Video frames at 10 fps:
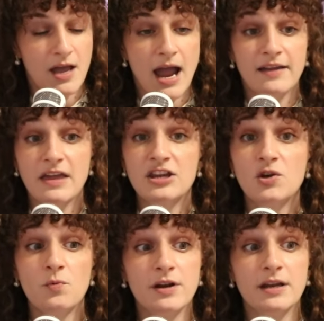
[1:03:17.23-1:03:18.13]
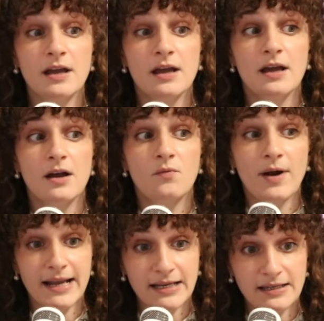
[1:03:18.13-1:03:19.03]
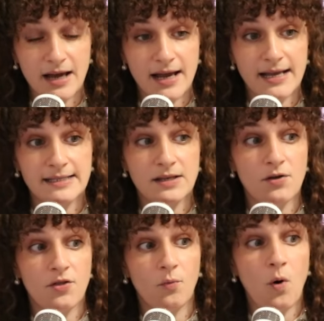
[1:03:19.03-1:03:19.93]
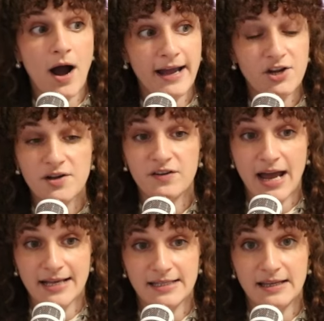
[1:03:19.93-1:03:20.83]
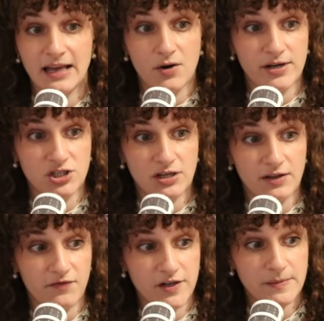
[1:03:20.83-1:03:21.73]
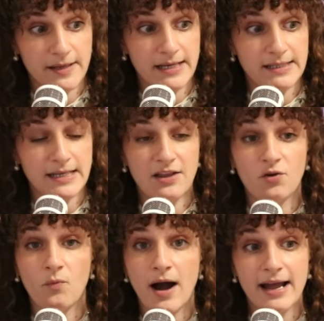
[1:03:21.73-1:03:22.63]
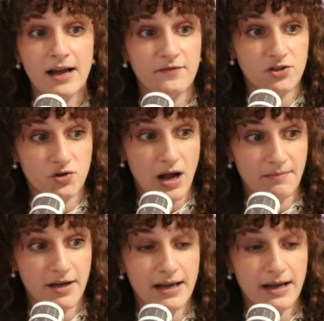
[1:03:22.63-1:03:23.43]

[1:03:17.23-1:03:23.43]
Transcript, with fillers: and then you would recognize the why you're even asking that question in the first place and the why of the trauma.